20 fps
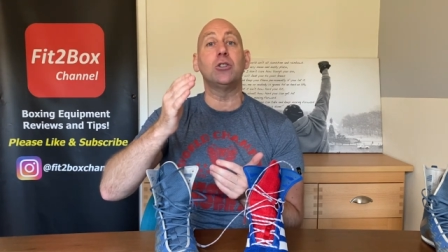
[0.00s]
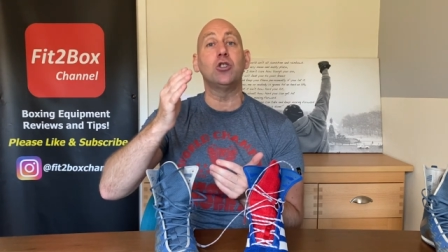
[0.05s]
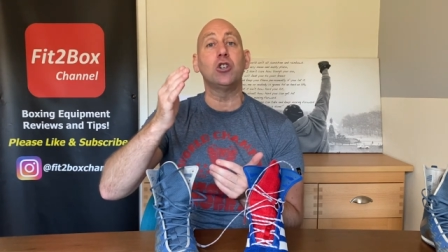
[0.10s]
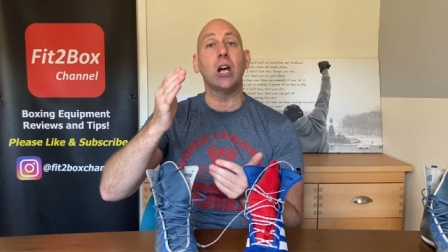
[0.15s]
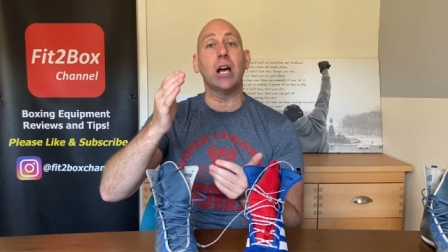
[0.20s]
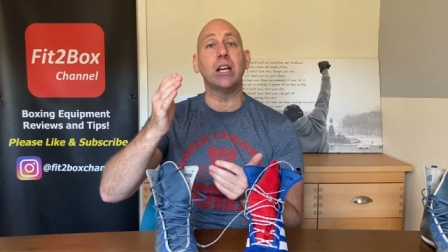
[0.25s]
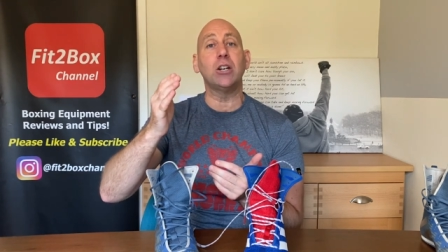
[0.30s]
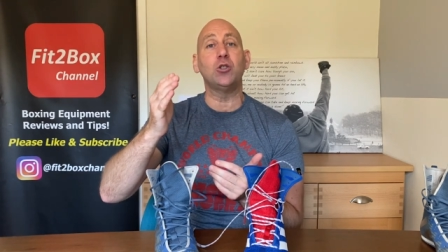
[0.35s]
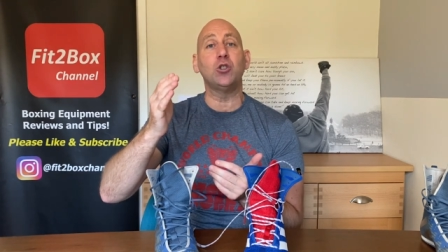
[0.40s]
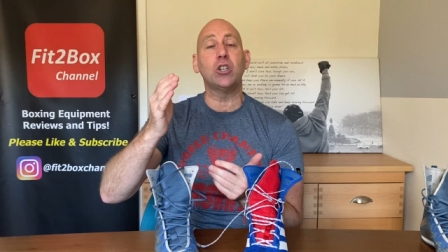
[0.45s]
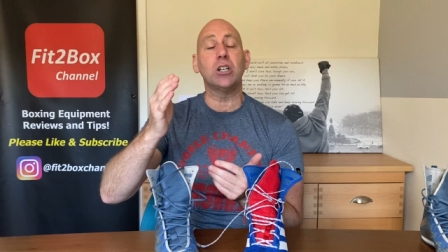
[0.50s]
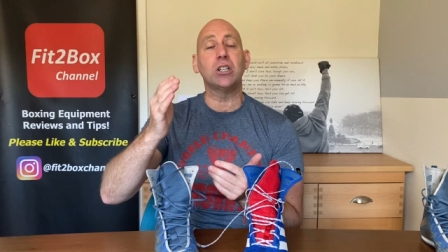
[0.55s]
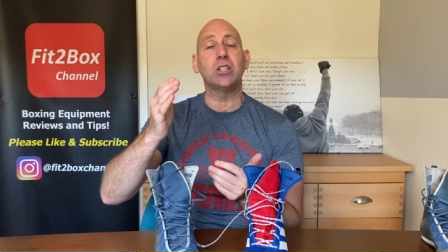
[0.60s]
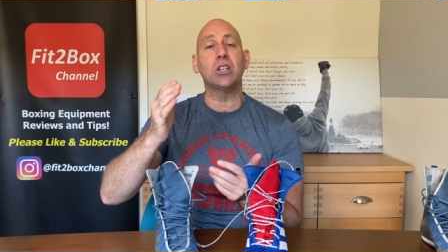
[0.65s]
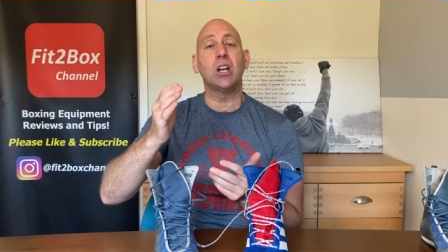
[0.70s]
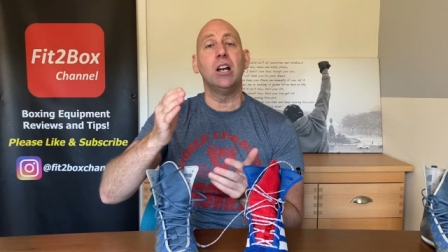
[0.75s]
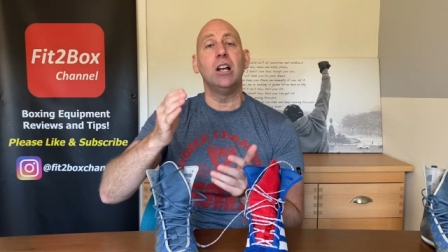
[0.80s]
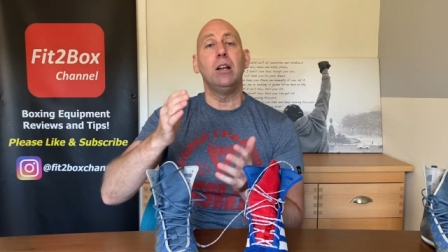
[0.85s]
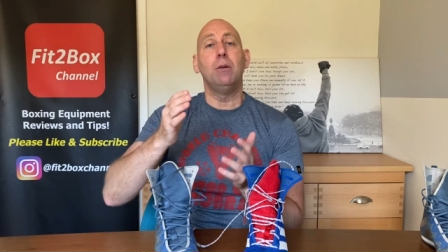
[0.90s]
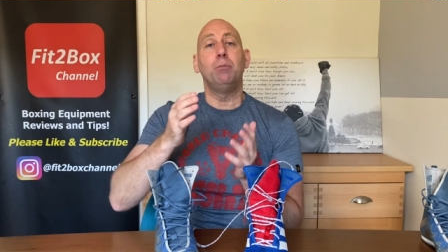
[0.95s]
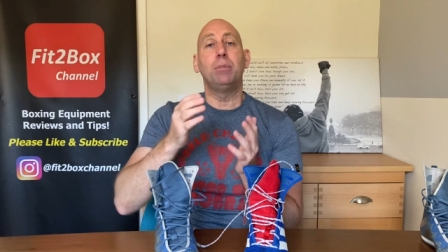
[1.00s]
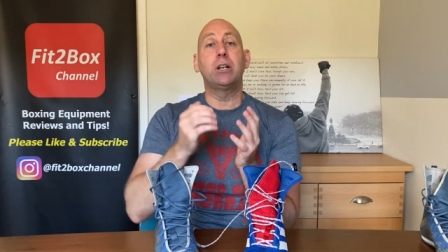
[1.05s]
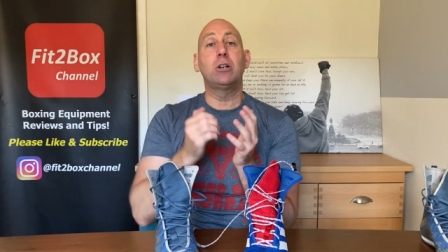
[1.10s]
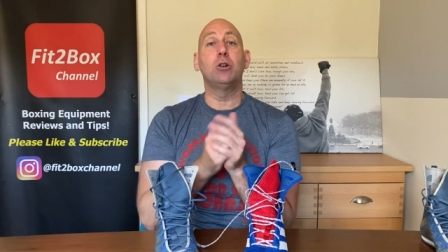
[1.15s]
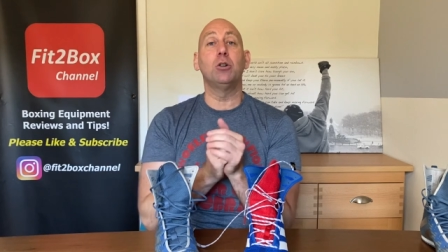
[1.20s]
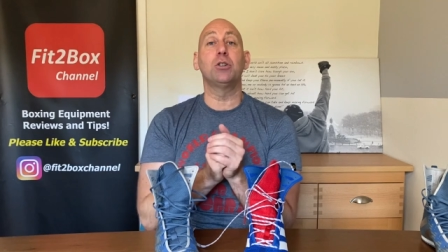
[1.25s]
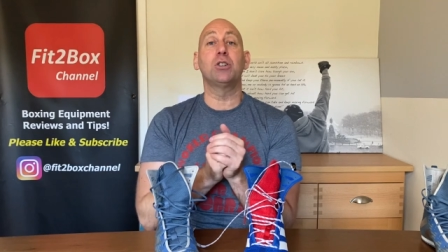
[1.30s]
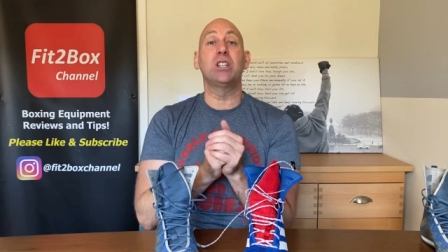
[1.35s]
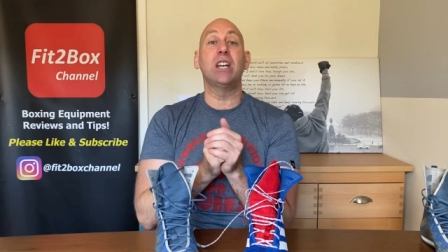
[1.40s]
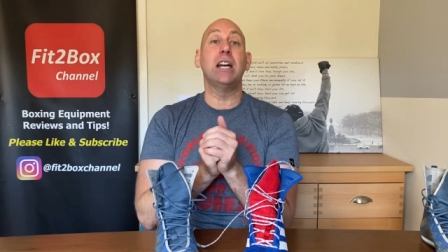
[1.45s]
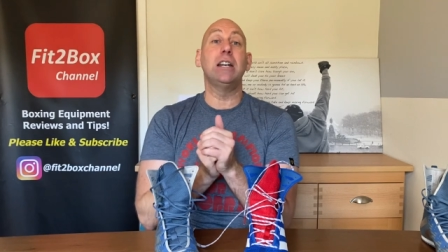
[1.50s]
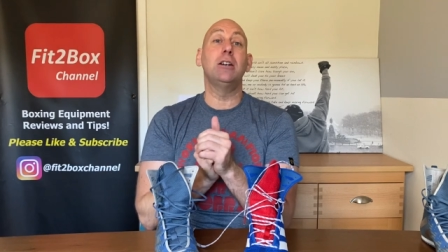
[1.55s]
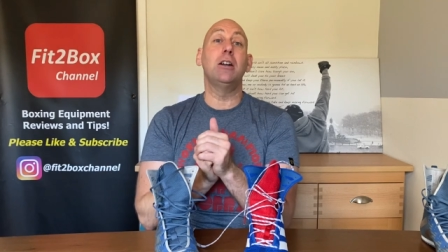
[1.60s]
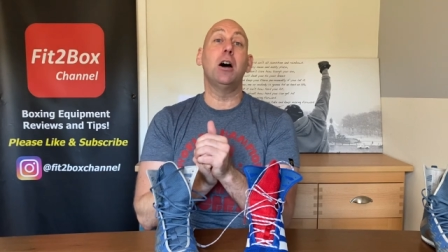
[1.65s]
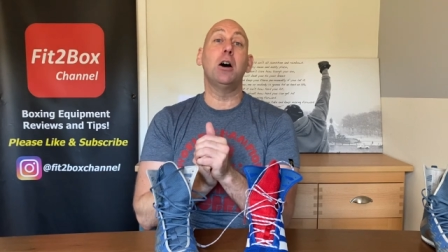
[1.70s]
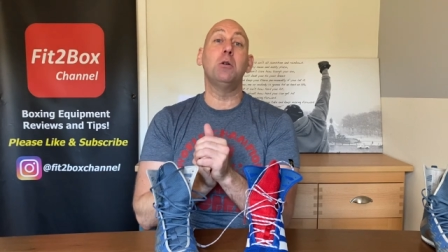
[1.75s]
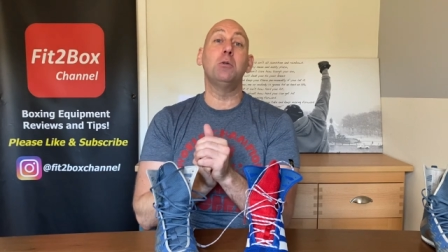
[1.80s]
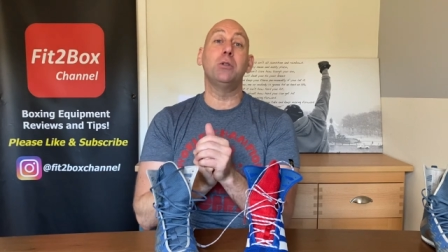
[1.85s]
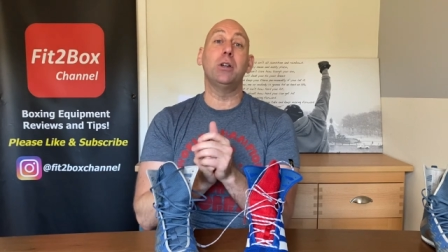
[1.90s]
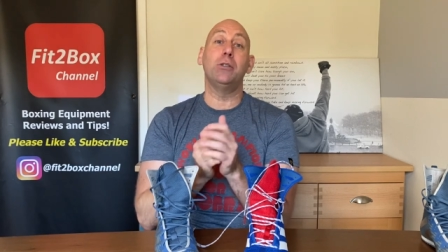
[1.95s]
changes, because they
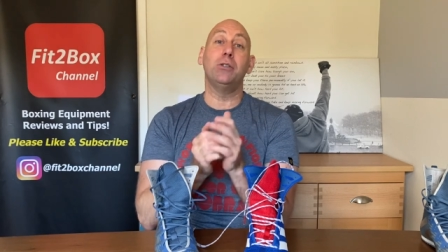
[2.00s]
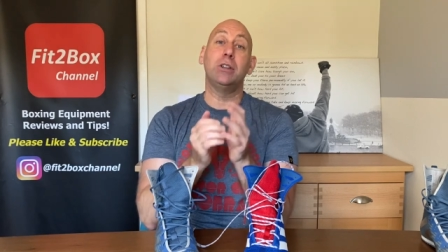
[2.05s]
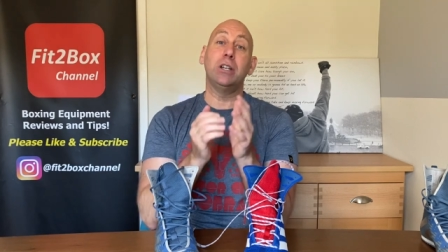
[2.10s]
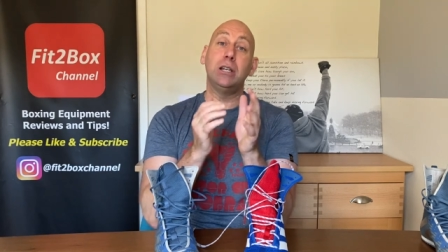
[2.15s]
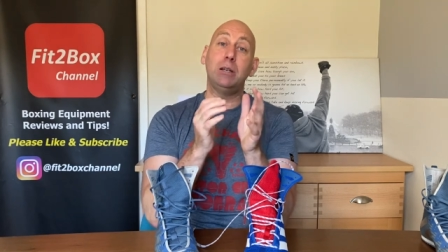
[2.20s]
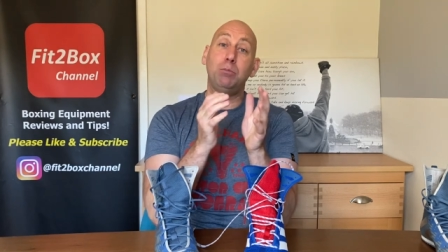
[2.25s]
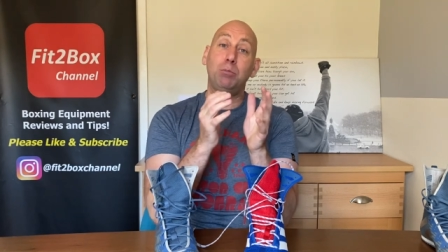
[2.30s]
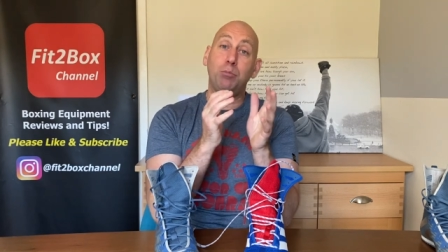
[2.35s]
know that the